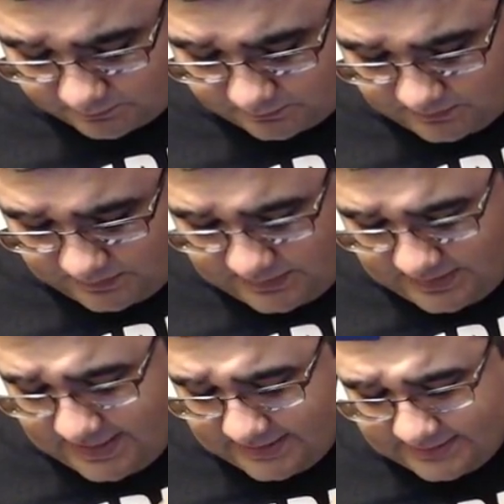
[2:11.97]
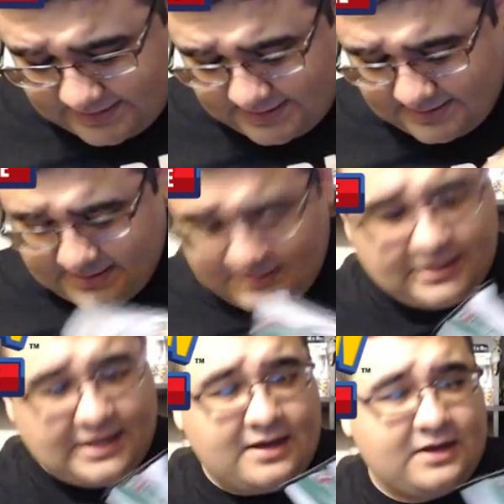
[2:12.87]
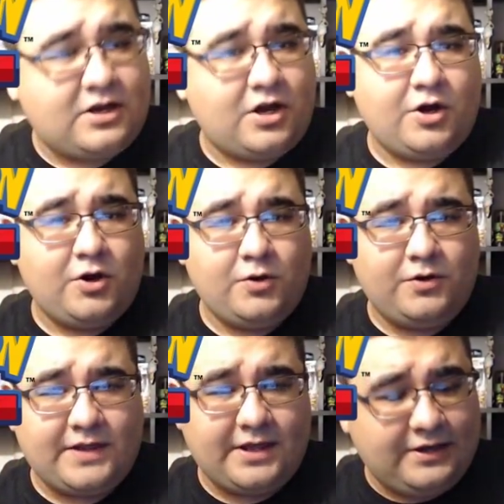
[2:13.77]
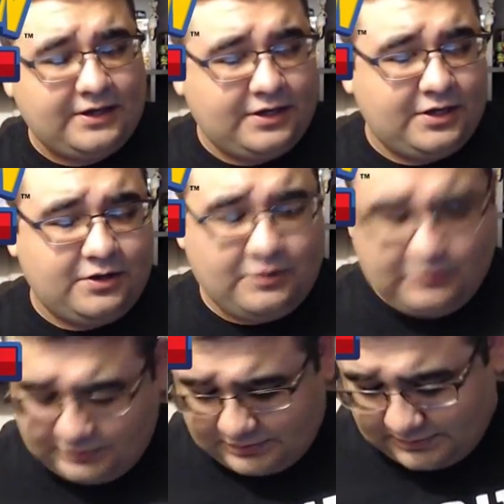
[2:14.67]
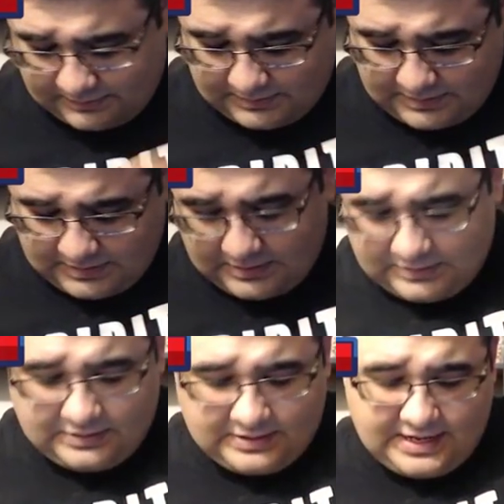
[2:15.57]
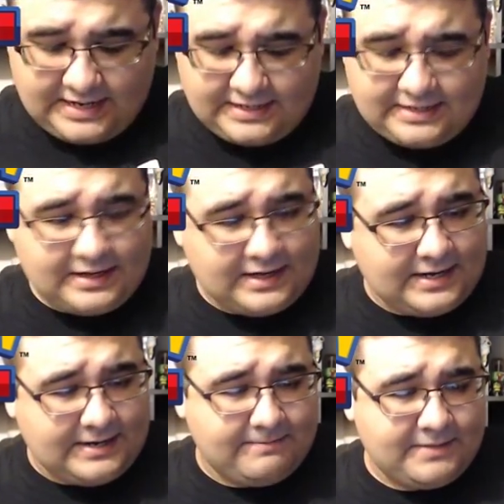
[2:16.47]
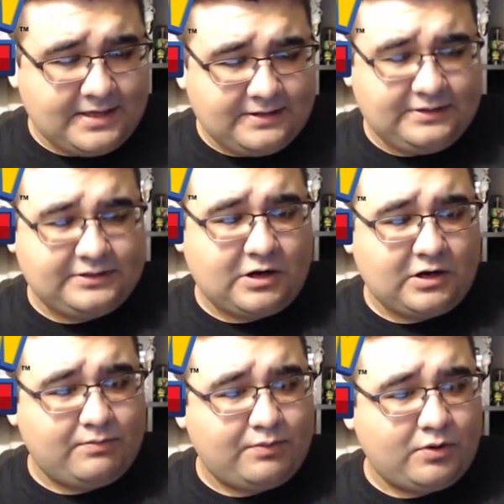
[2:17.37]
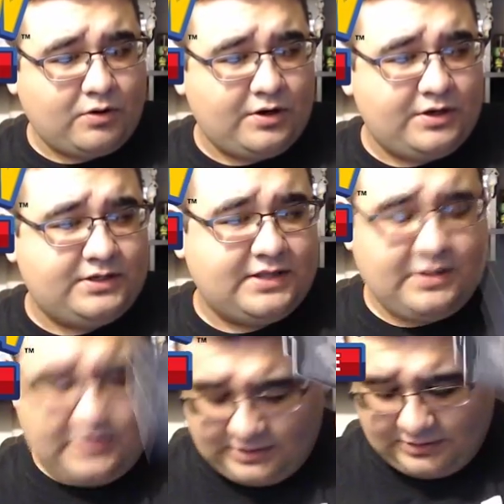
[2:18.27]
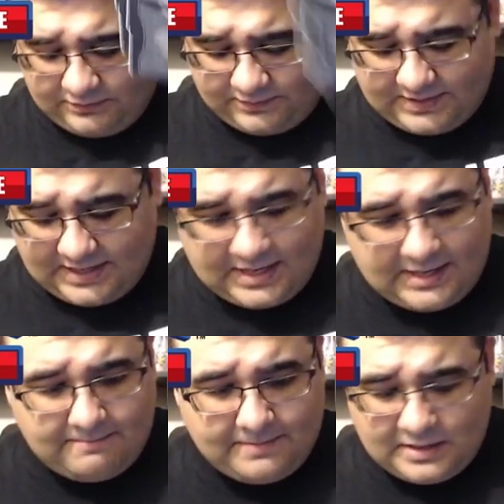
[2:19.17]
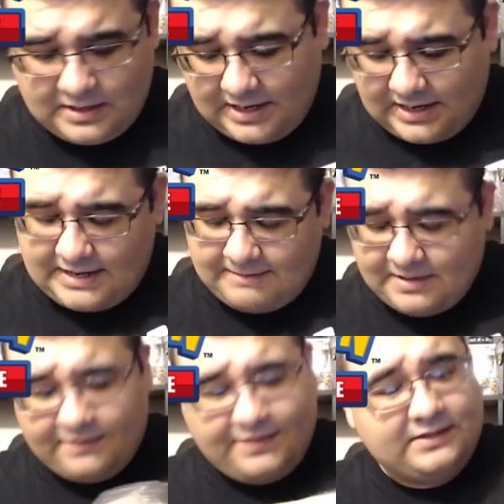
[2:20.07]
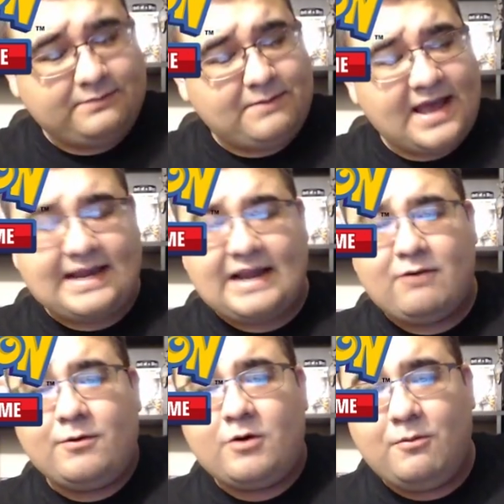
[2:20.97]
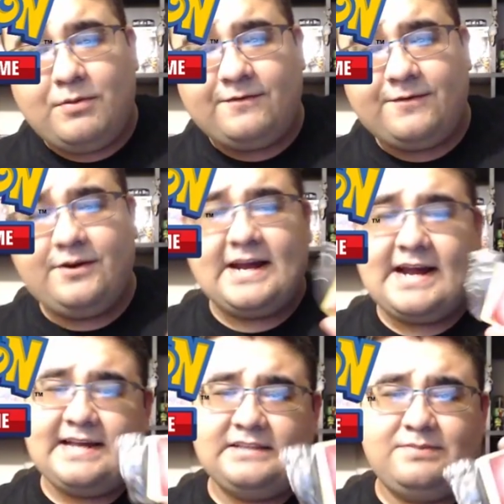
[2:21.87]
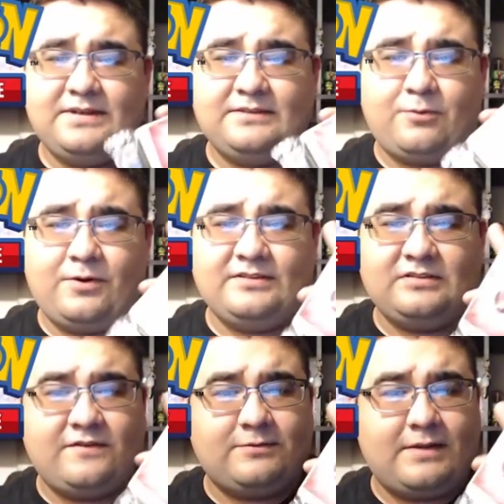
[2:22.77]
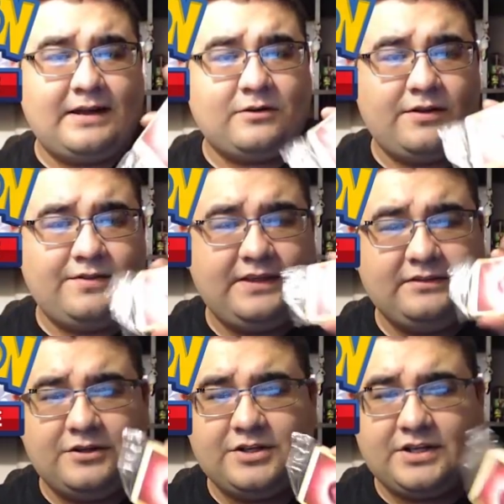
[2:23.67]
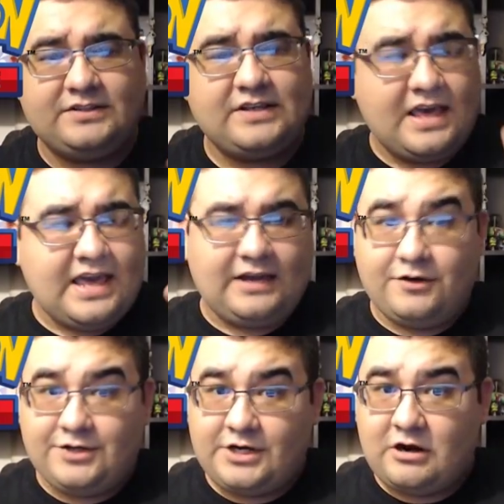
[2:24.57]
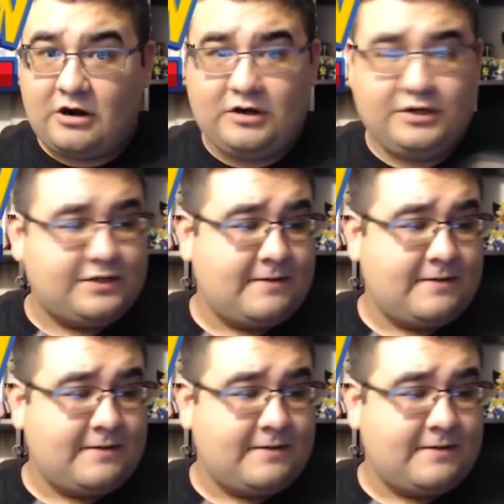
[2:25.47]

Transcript: You get the a code that you can use. You get these cardboard that you can use for the game. This pack I won't open for you guys, but it's pretty self-explanatory. These are just energy cards,